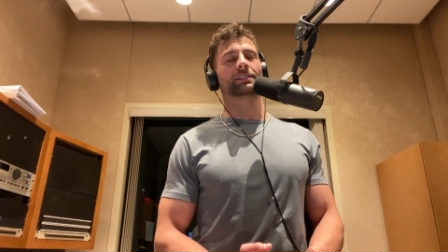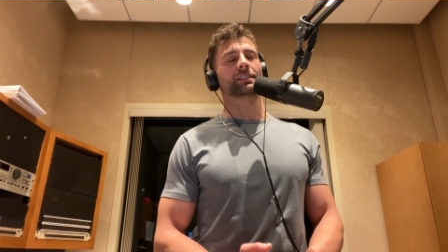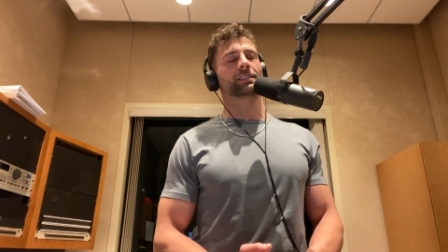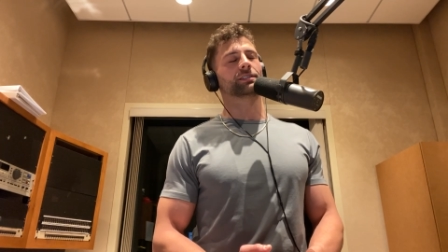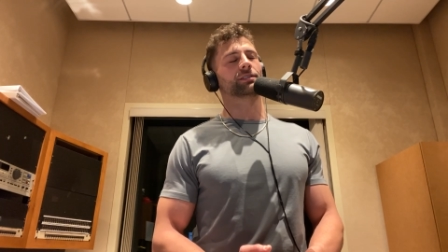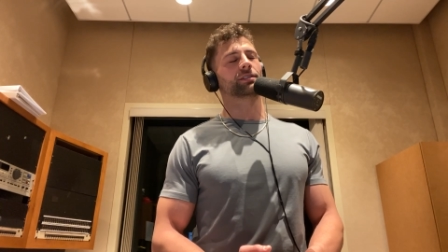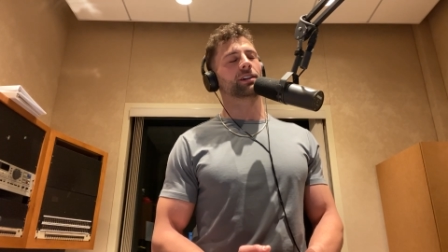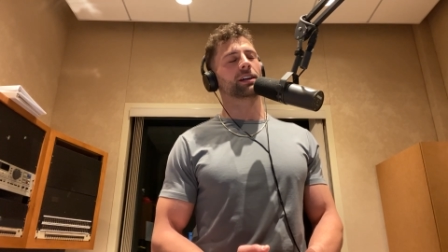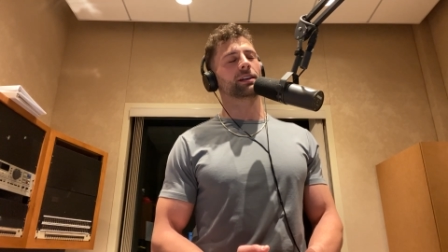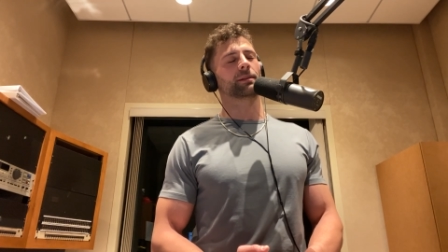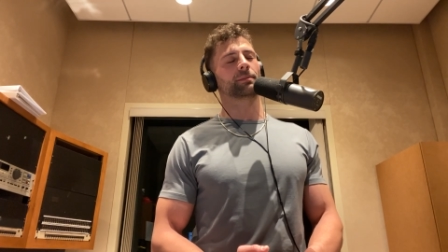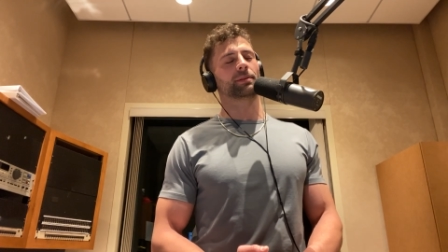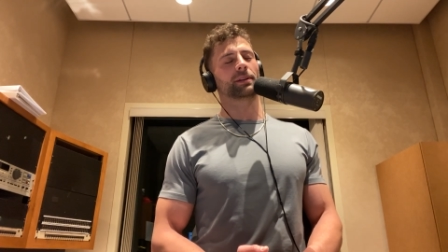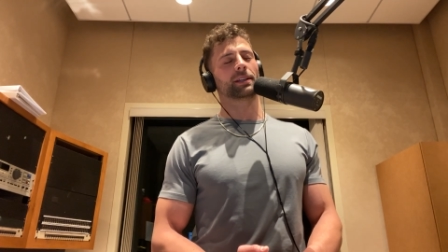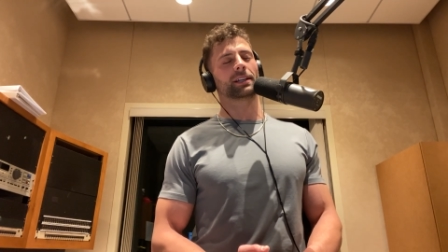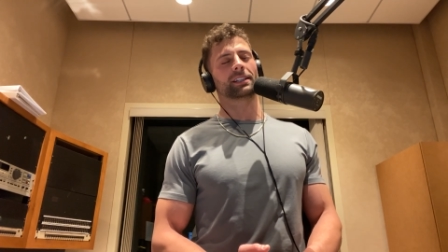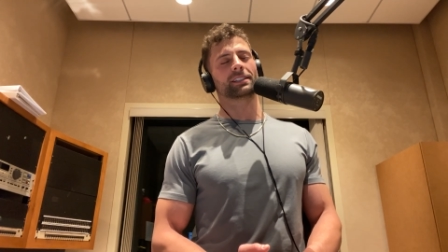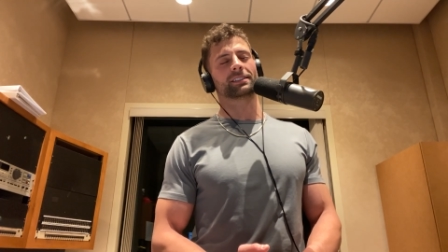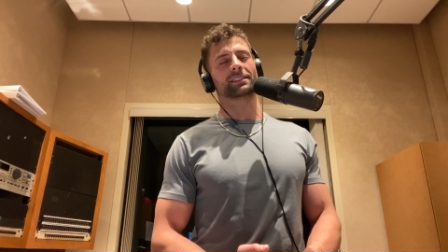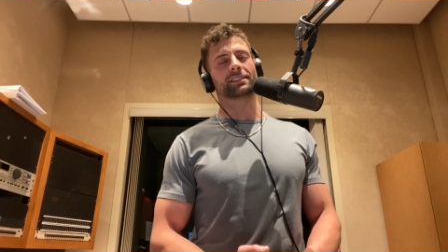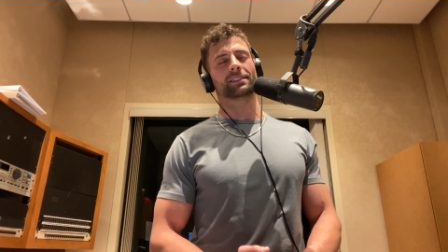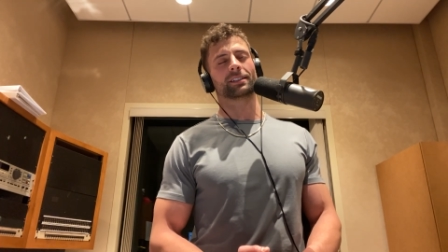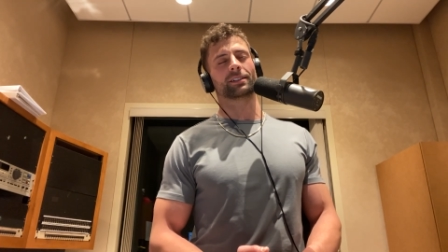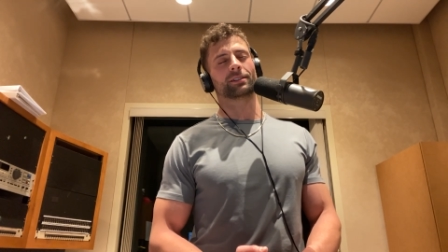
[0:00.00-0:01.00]
just trying to play
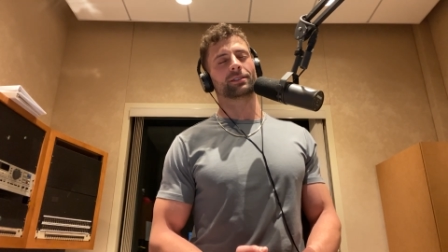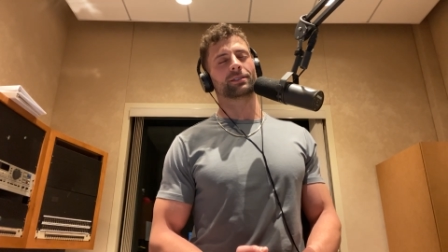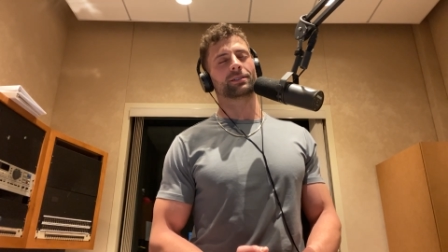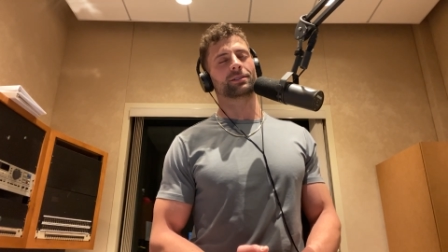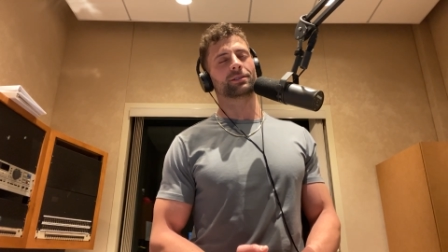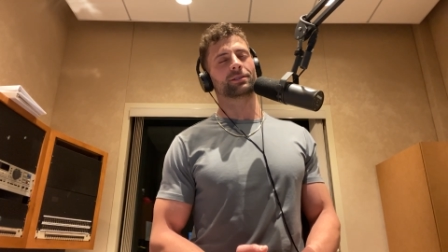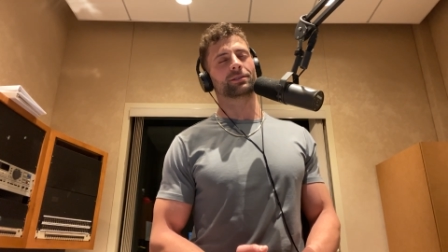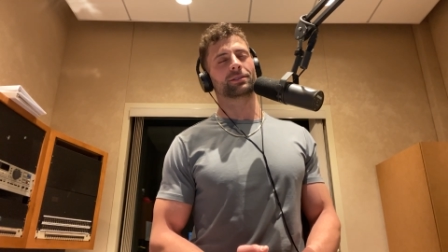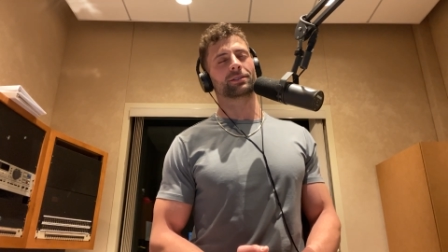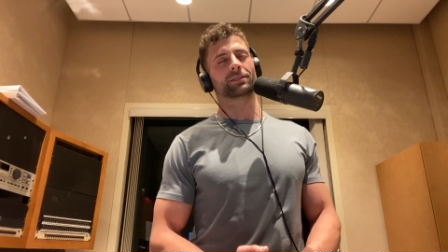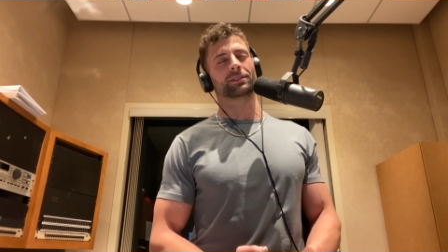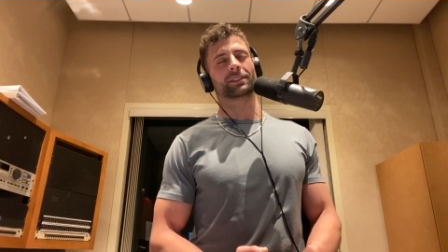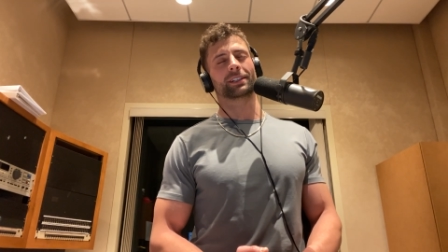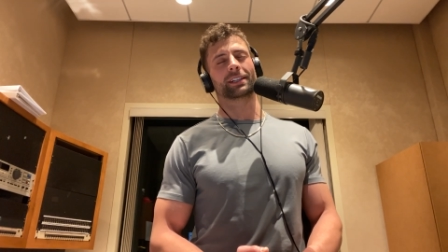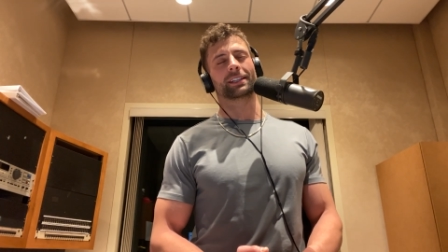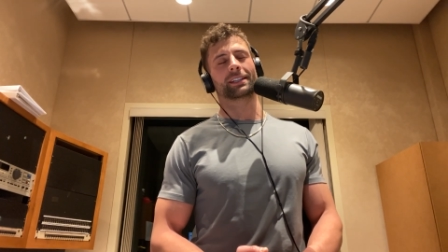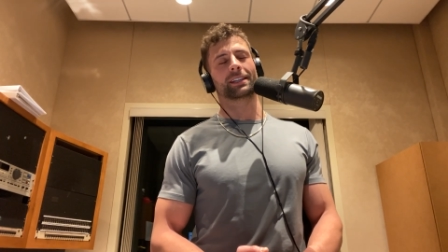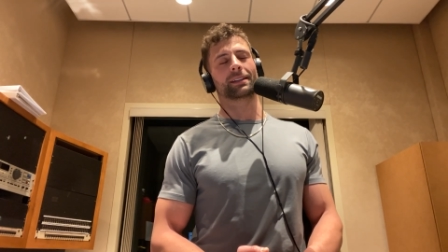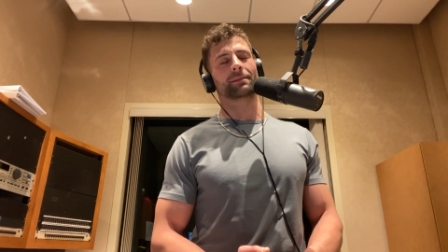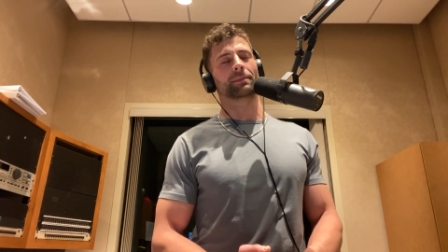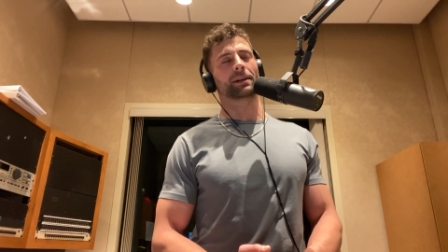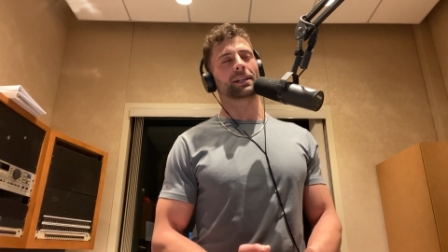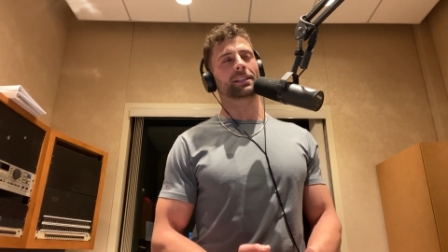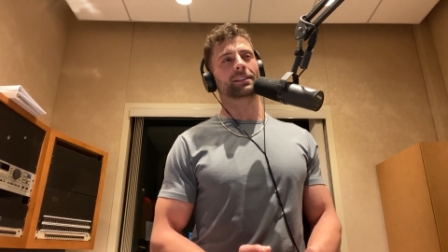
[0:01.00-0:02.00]
it so cool. And
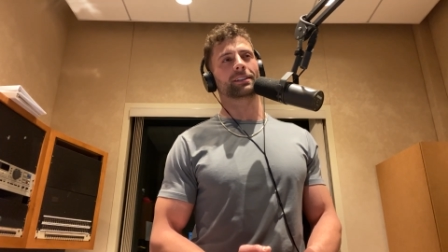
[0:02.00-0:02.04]
then my